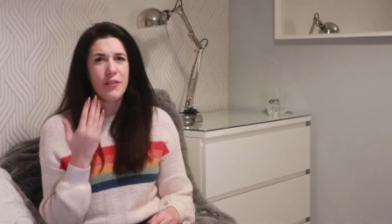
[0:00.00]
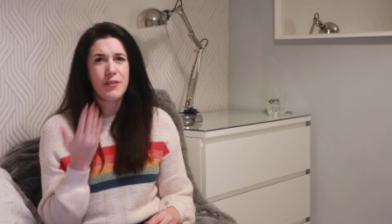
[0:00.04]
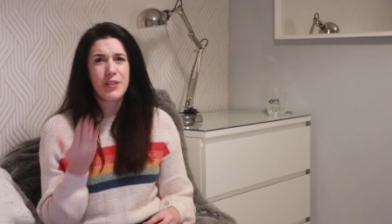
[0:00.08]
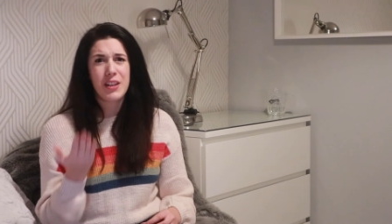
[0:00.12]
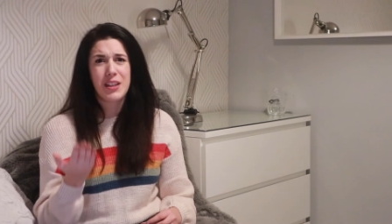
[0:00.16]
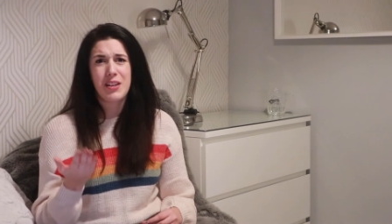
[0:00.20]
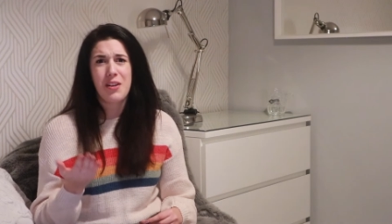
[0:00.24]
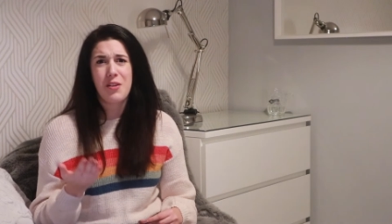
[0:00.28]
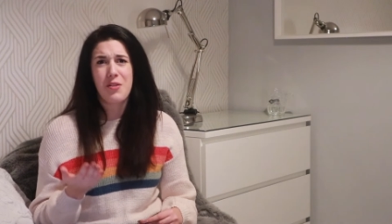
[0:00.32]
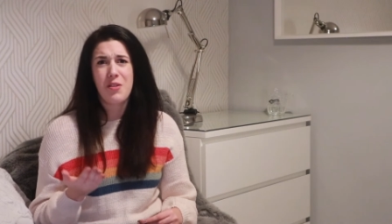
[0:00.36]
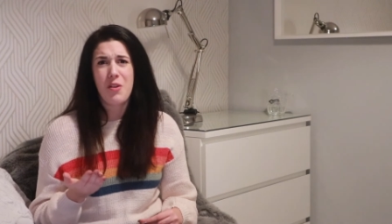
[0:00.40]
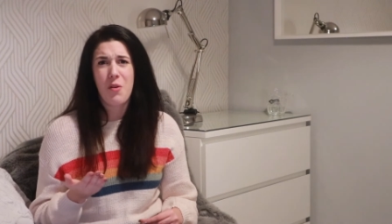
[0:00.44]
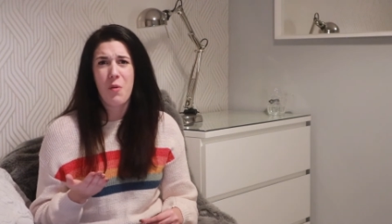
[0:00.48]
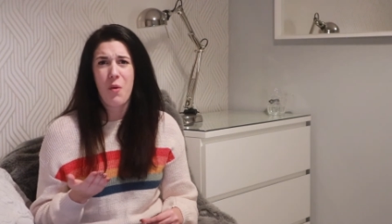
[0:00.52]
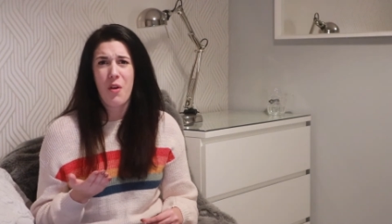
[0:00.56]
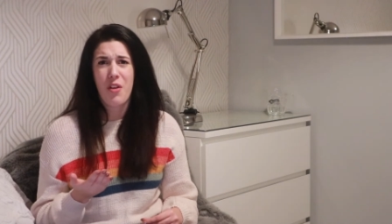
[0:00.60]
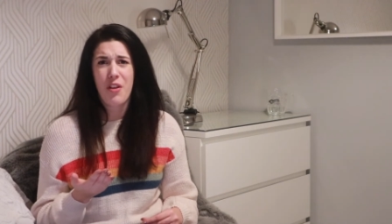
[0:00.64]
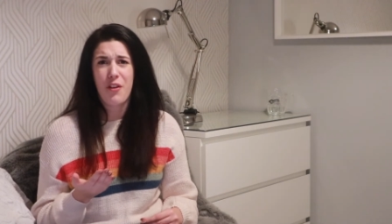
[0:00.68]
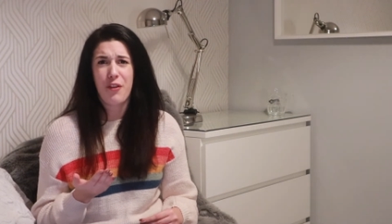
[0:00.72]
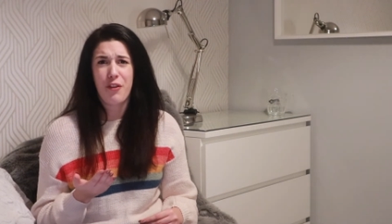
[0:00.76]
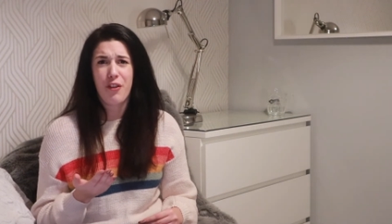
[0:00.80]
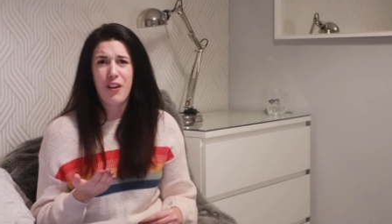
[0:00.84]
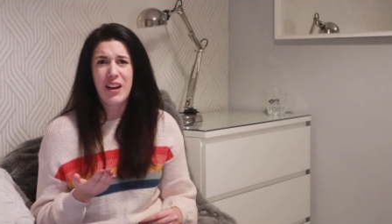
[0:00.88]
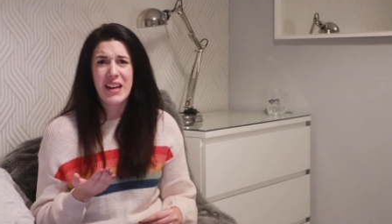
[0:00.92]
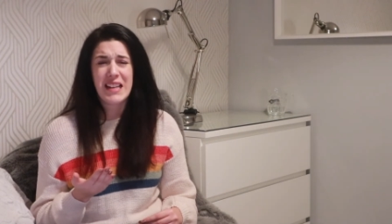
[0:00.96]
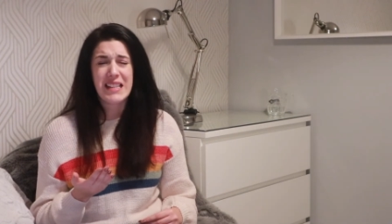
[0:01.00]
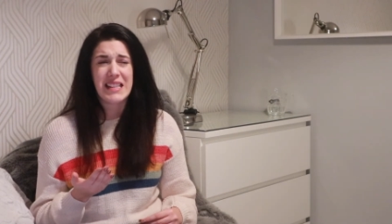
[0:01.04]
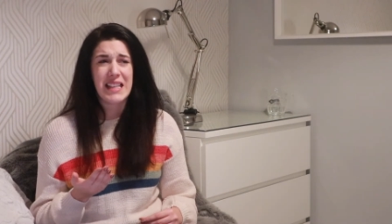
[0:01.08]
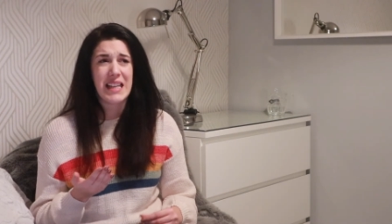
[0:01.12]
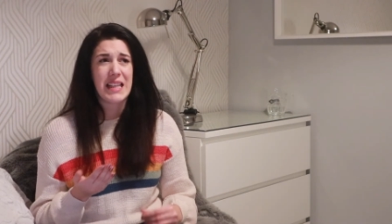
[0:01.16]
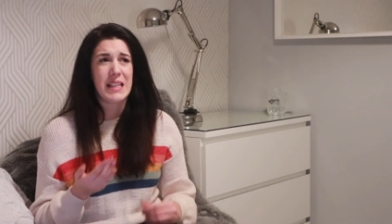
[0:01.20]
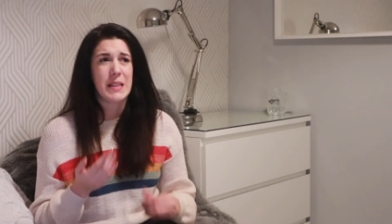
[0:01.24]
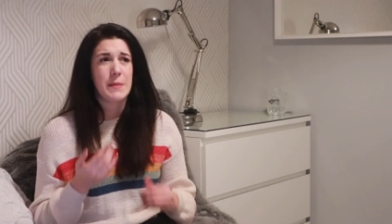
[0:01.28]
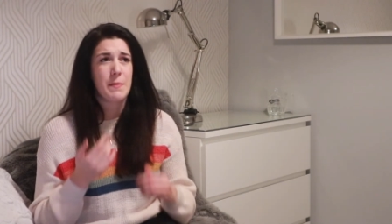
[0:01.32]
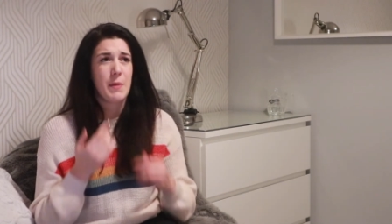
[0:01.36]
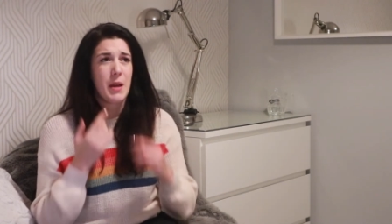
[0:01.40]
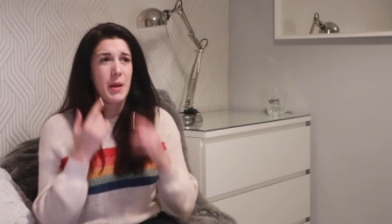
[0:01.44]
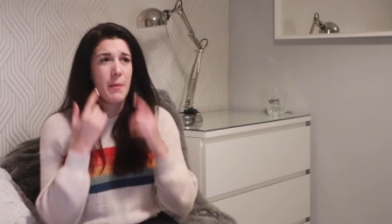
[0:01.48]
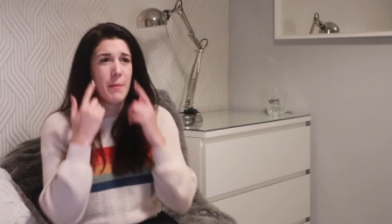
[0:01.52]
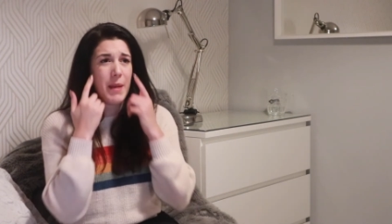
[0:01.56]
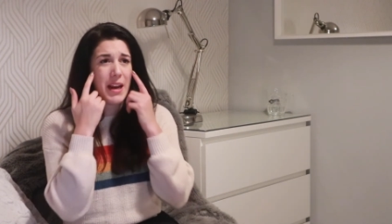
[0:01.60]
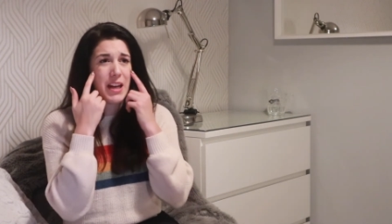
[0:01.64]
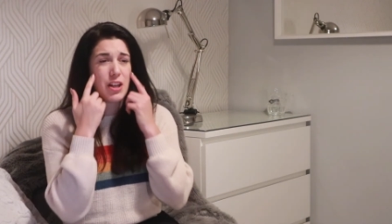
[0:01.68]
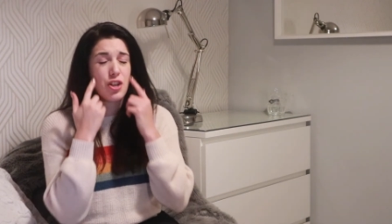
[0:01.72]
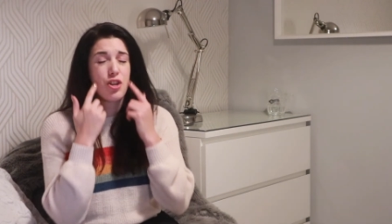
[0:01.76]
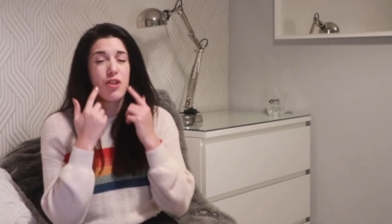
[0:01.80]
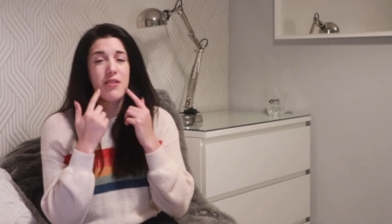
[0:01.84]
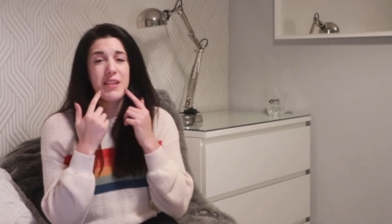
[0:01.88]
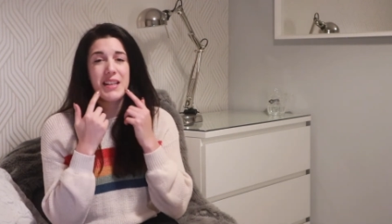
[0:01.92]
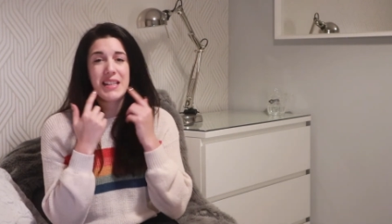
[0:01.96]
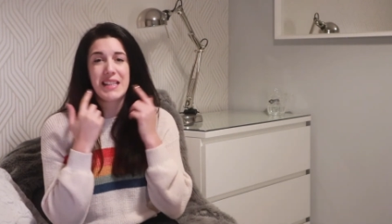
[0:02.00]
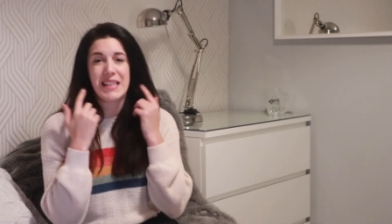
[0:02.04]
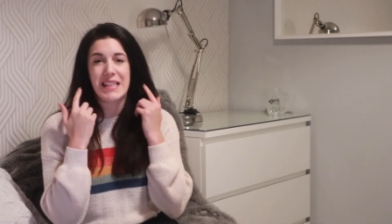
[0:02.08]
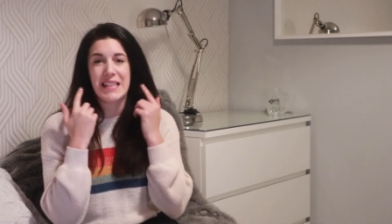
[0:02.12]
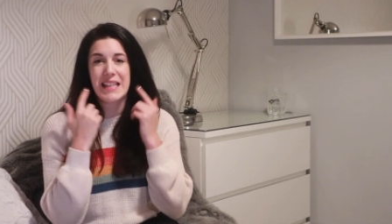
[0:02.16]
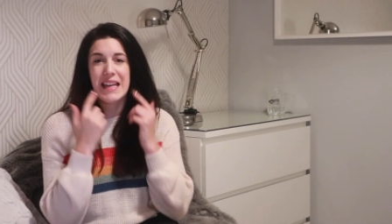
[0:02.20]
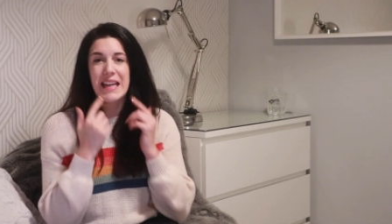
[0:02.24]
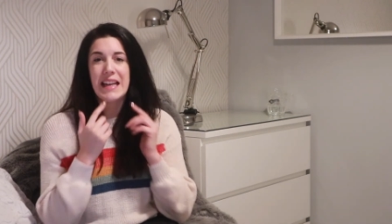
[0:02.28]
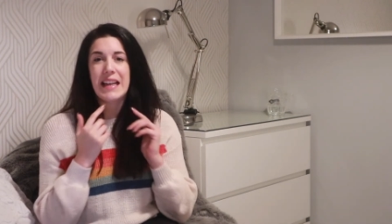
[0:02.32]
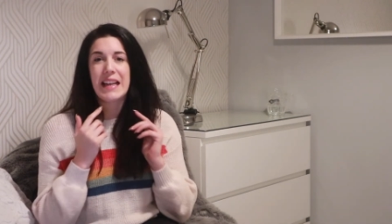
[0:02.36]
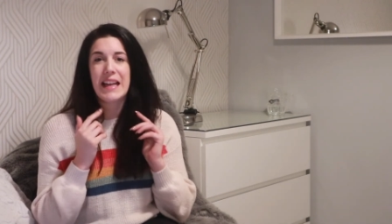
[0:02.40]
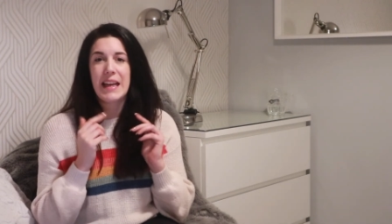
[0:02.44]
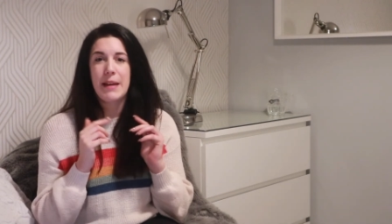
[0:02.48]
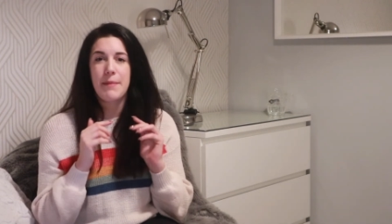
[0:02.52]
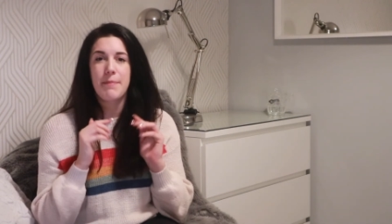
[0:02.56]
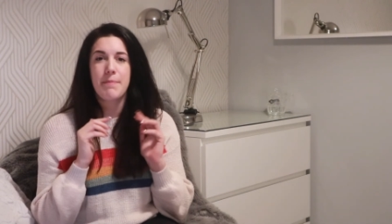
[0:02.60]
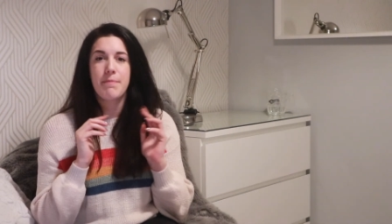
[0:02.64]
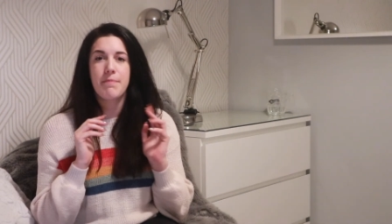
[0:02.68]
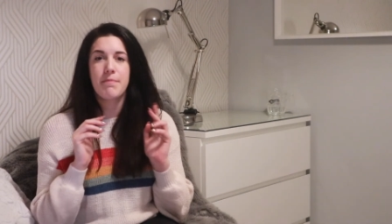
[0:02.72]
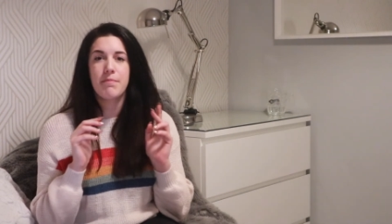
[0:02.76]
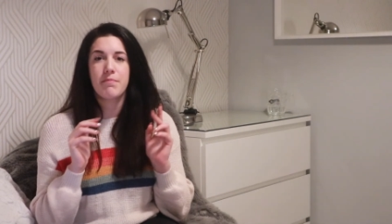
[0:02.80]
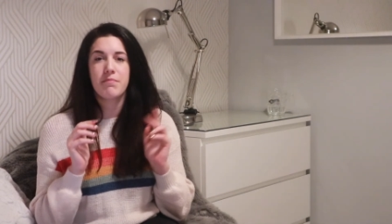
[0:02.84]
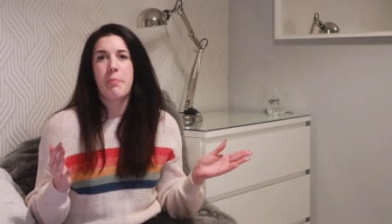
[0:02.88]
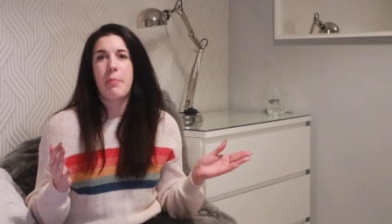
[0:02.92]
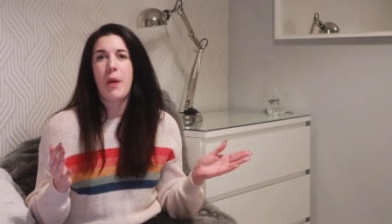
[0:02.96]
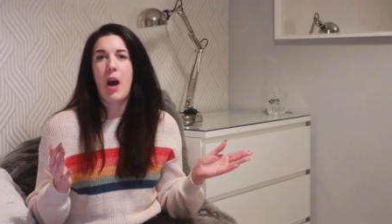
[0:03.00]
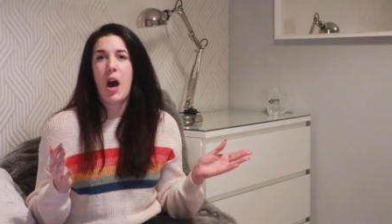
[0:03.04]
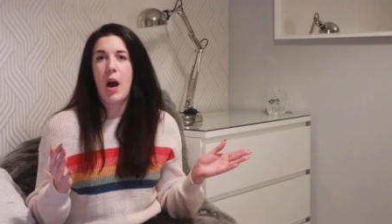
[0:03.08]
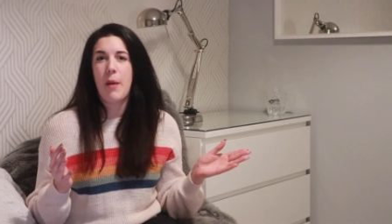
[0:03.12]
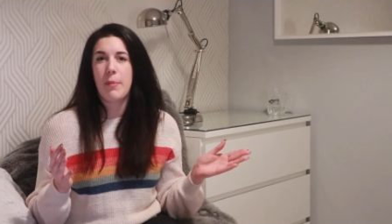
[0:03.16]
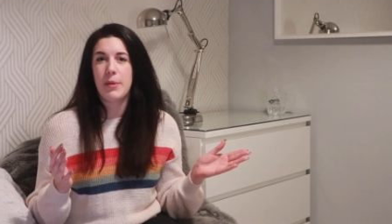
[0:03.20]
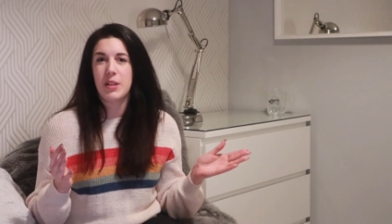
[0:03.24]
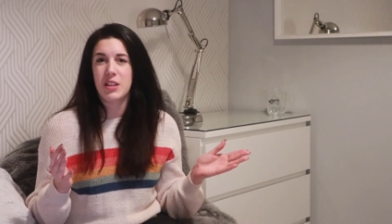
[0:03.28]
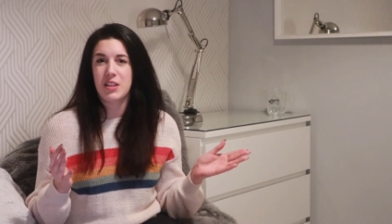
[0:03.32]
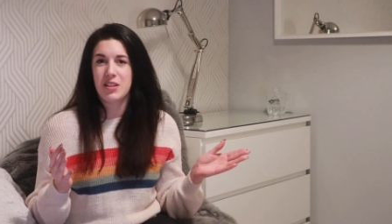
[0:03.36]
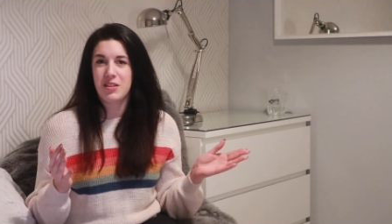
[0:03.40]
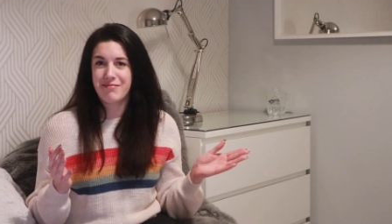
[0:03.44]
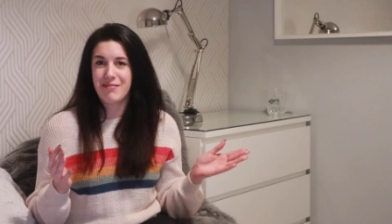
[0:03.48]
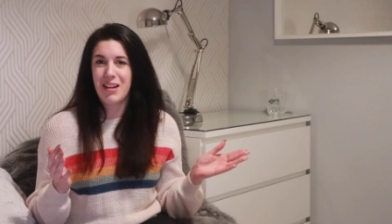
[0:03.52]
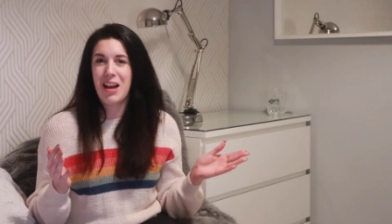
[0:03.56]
I don't know what the phrase is, but make sure it's neatly barbered.